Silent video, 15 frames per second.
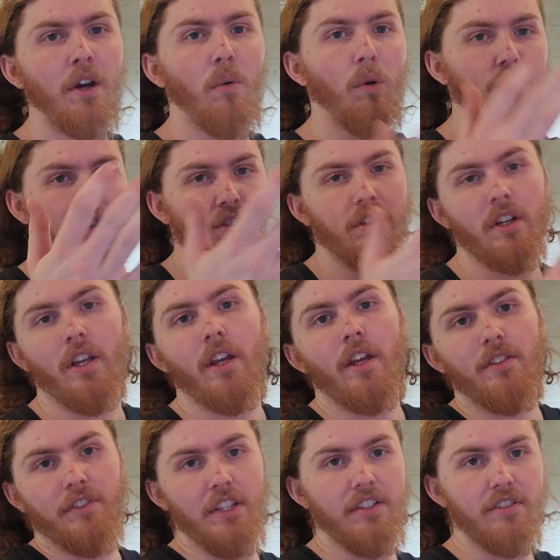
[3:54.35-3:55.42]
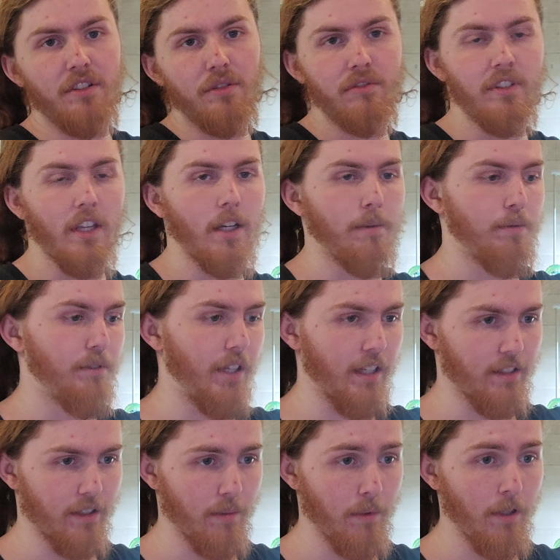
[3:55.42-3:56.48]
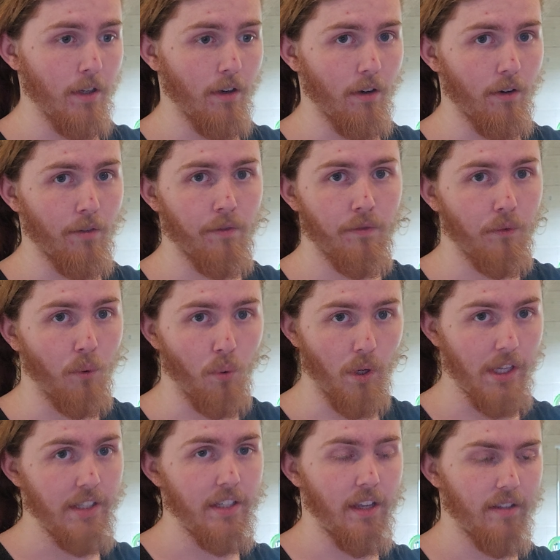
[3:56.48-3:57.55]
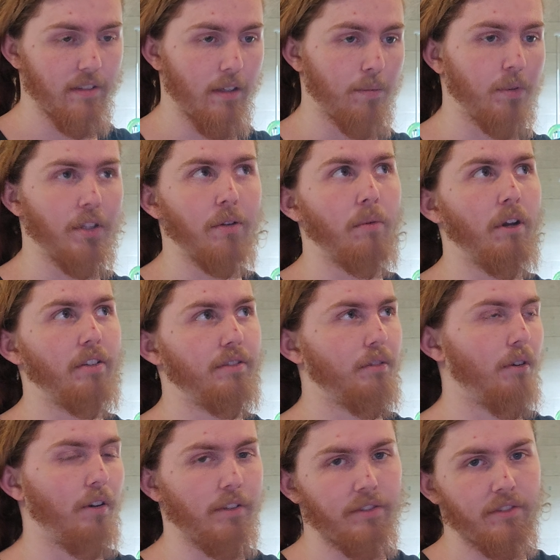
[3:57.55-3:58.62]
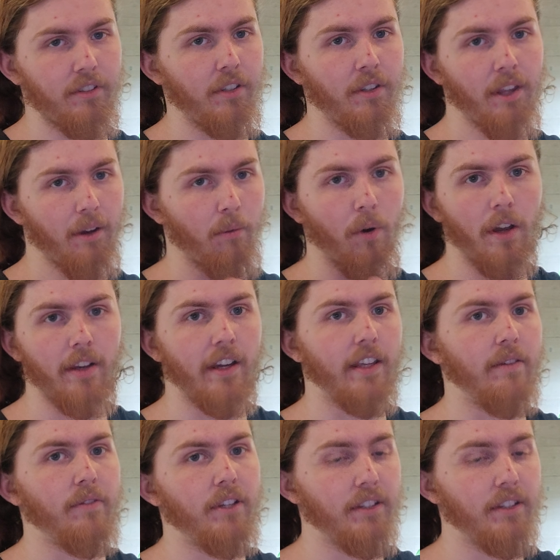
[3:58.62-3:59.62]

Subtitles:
Which these two setups next to me are full ADA setups anyway, so honestly, like, why not